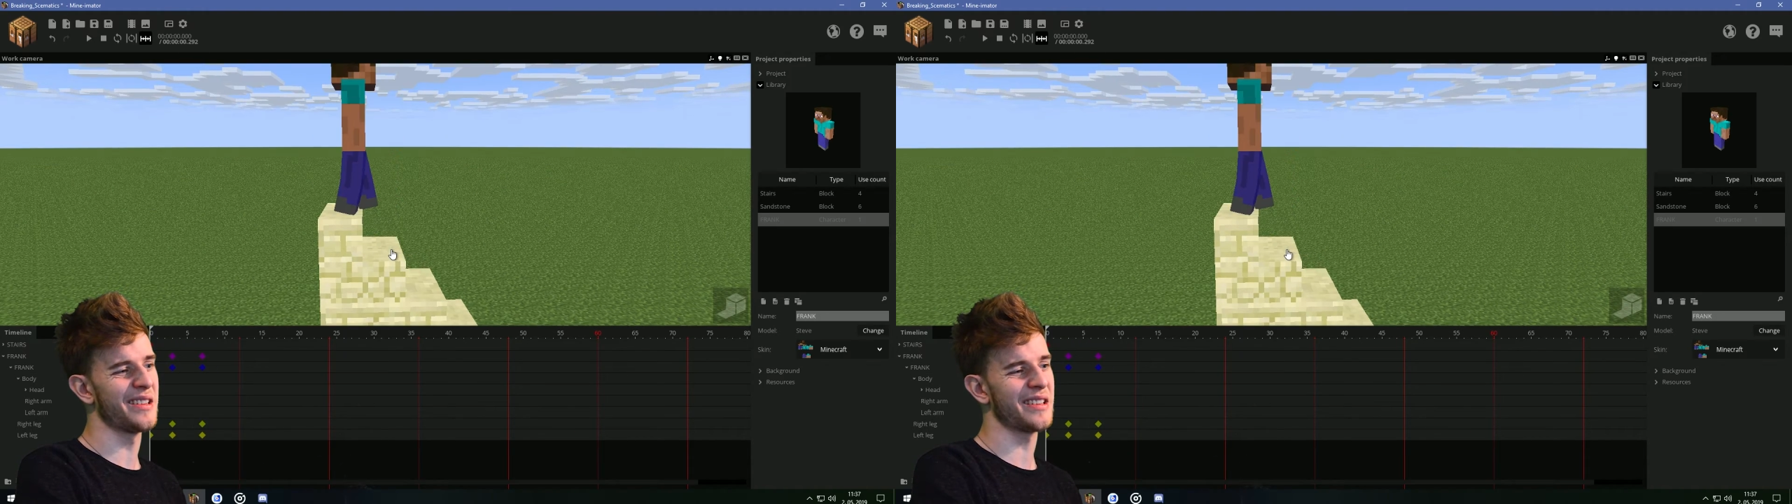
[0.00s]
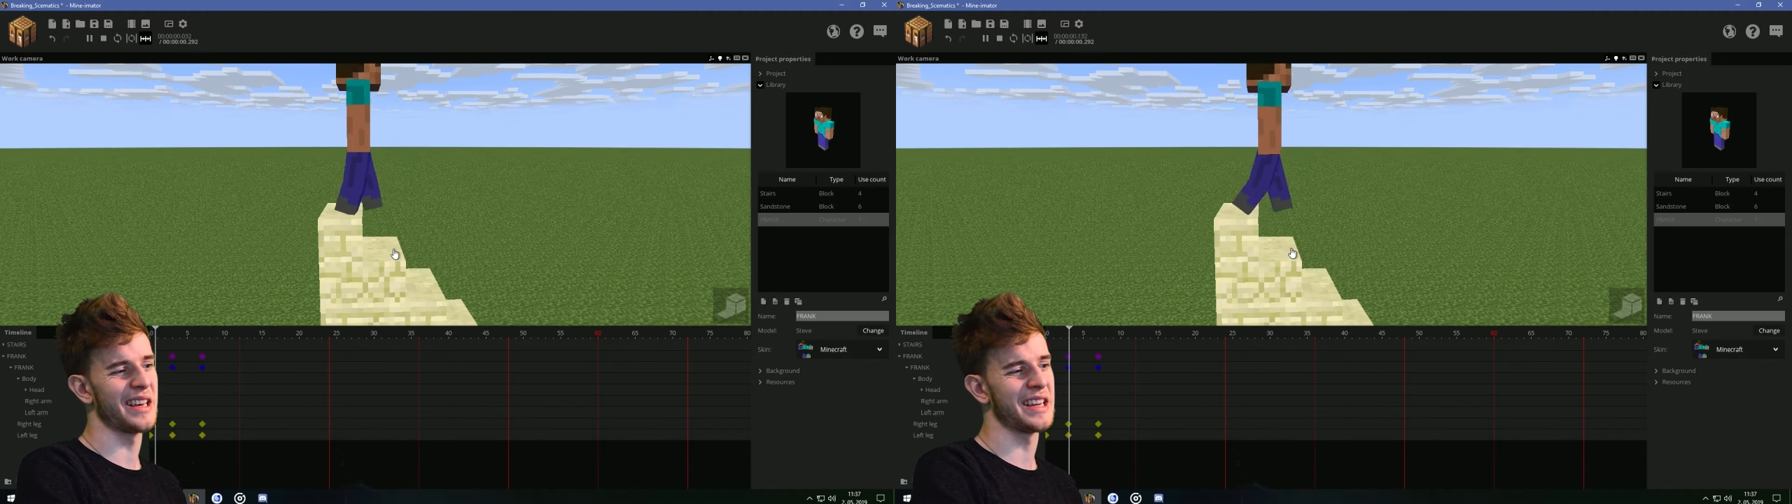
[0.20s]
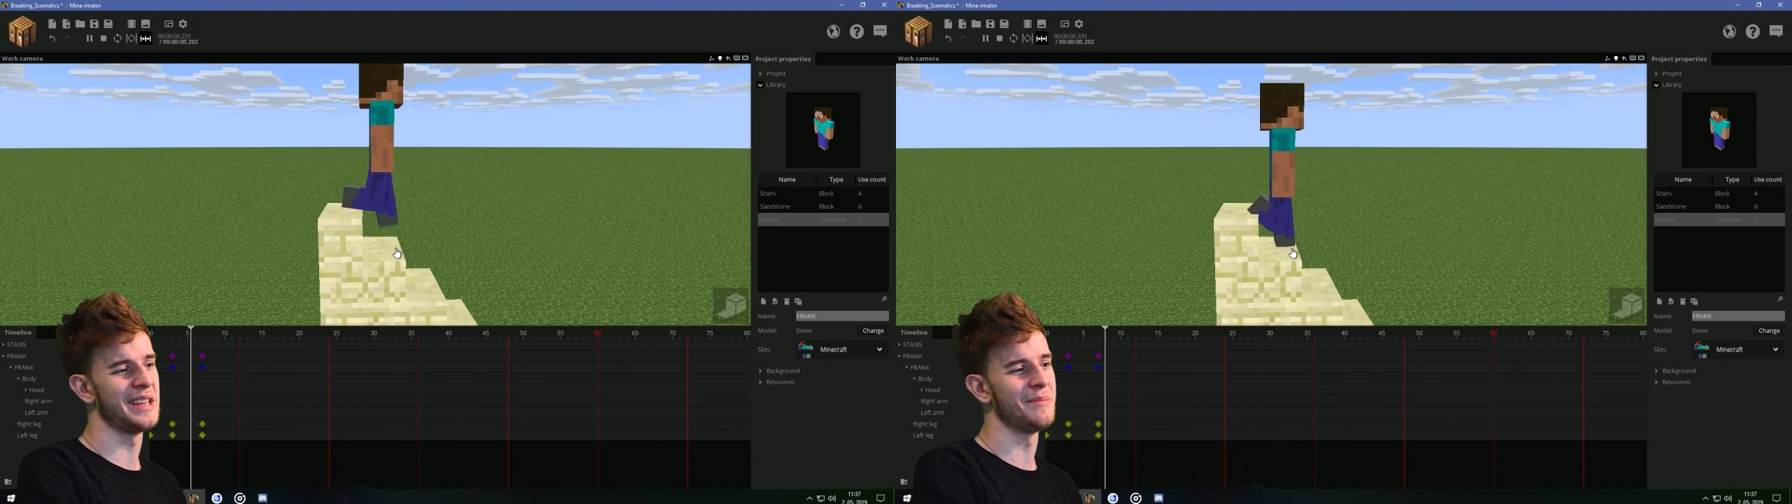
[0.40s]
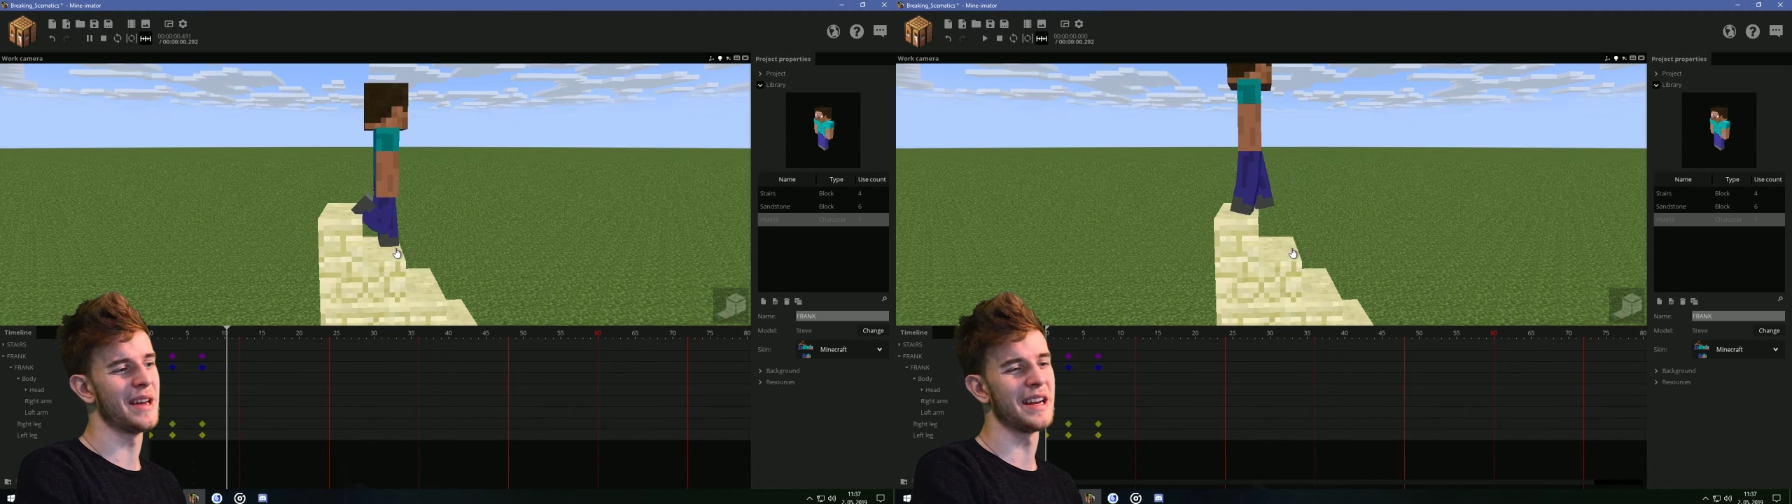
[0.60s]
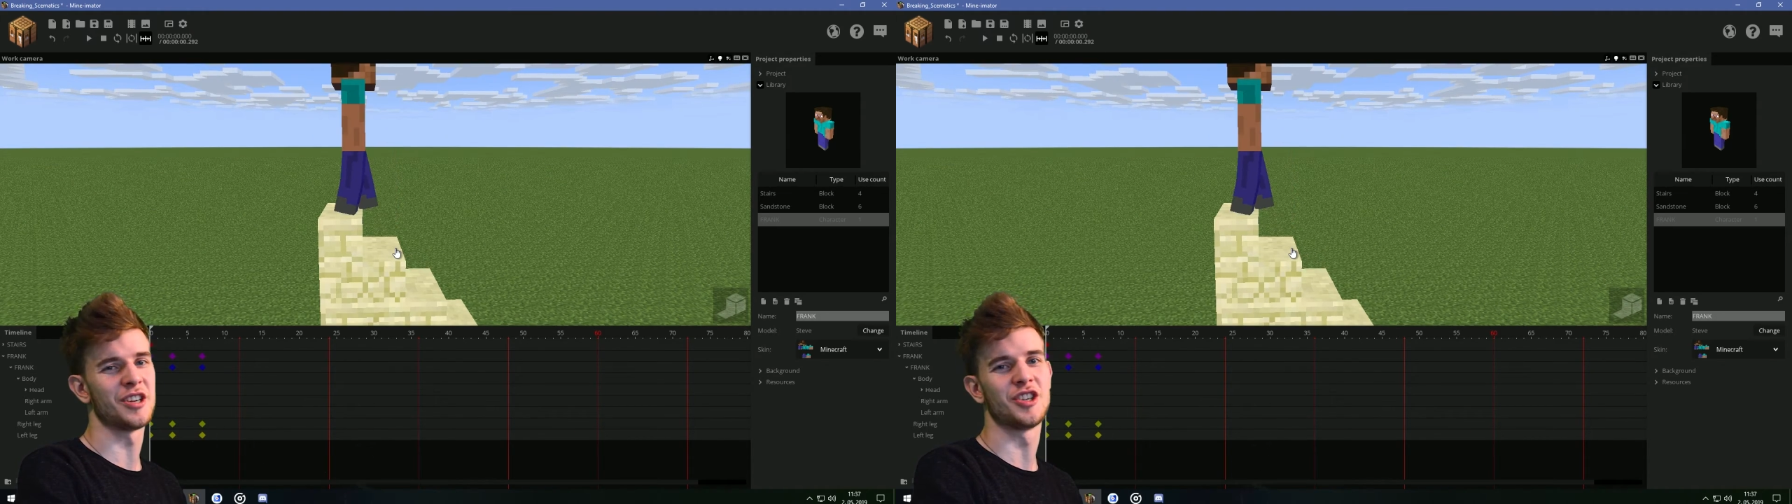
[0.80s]
look like he
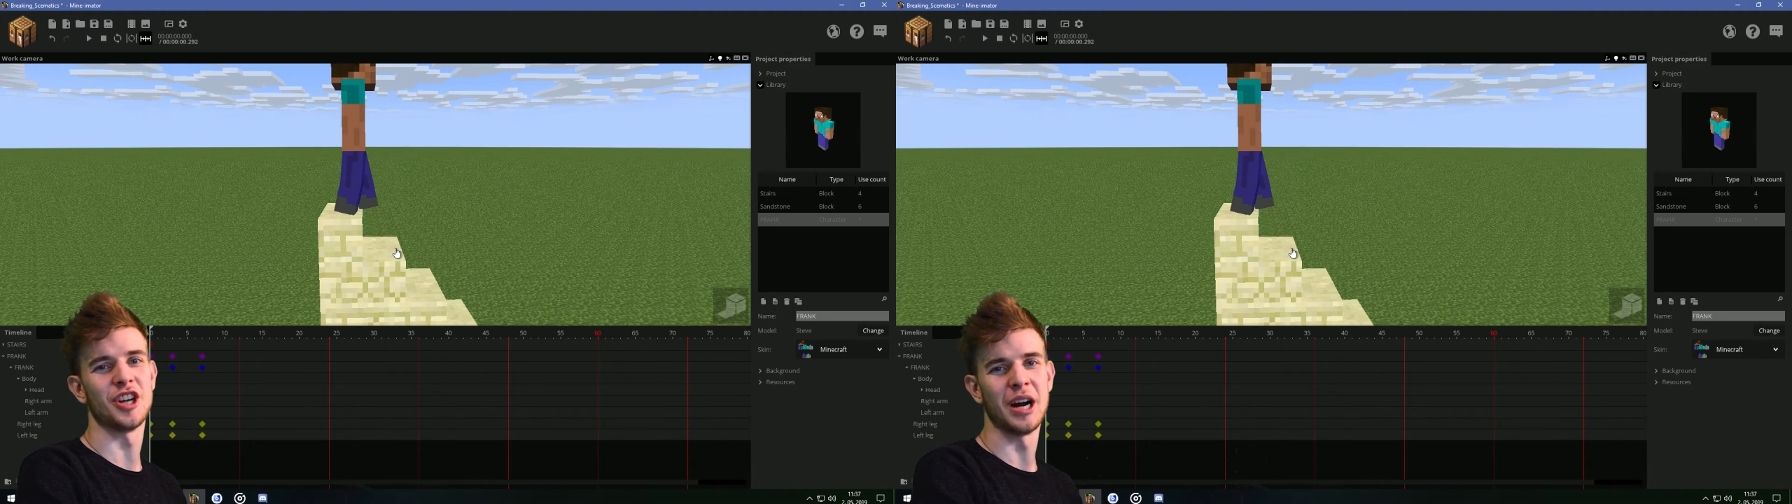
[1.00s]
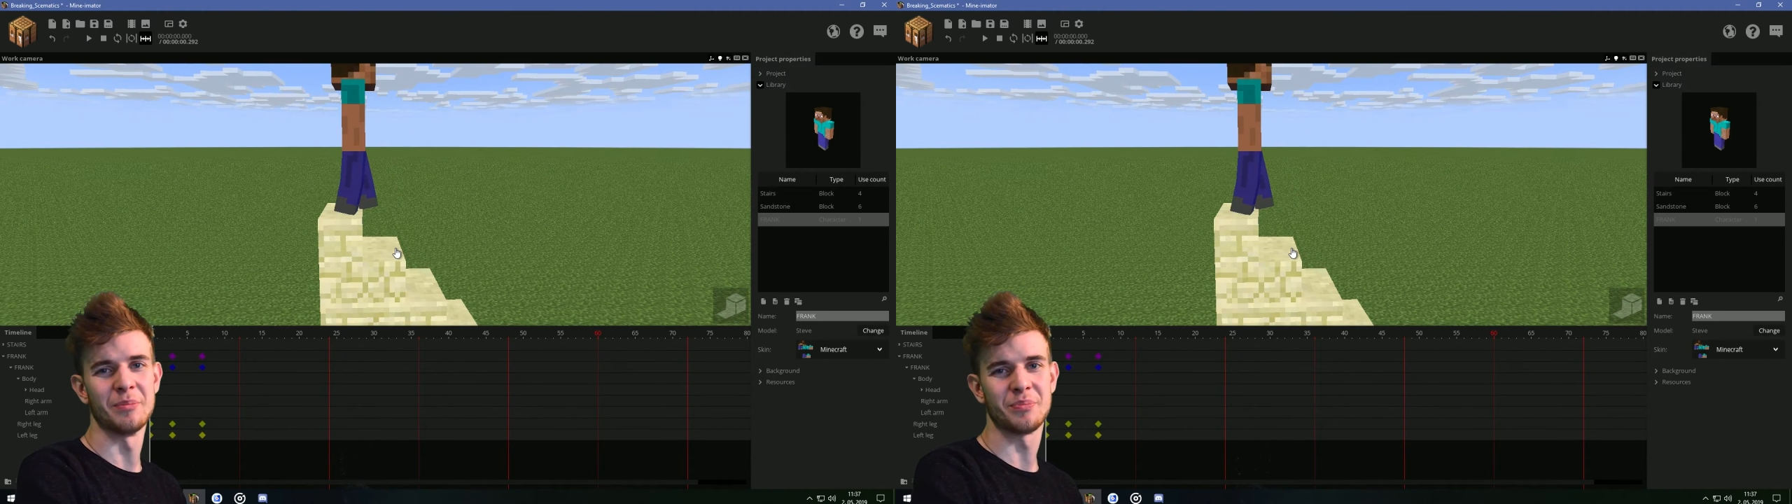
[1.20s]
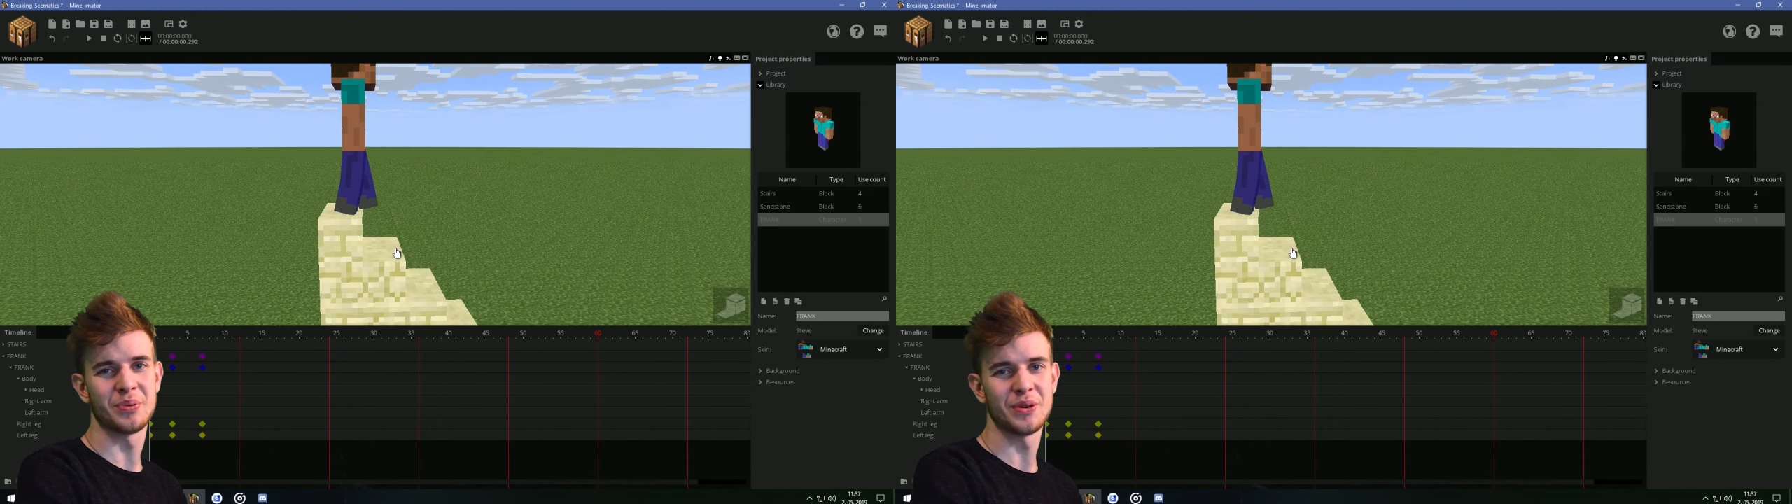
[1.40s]
made a jump.